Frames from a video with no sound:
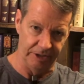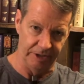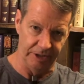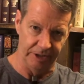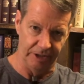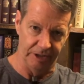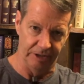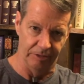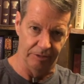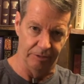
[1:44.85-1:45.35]
You
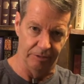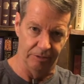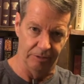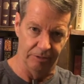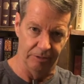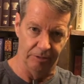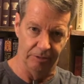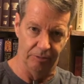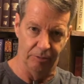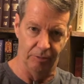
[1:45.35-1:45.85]
know,
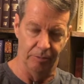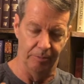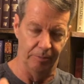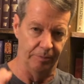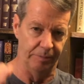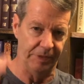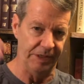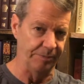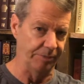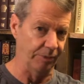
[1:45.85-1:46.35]

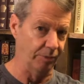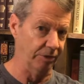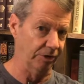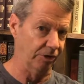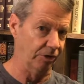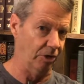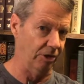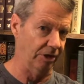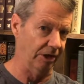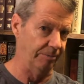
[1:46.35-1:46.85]
people would
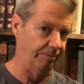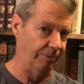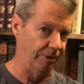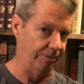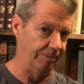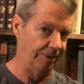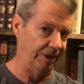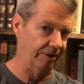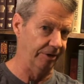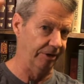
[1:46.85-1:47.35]
call him
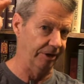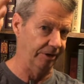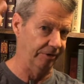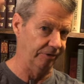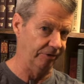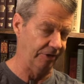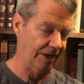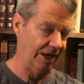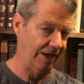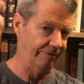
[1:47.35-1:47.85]
barbarian,
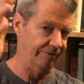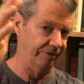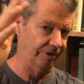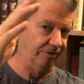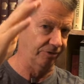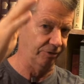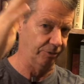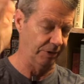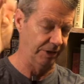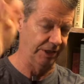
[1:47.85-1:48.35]

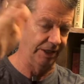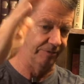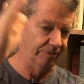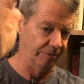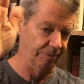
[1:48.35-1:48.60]
savage, whatever.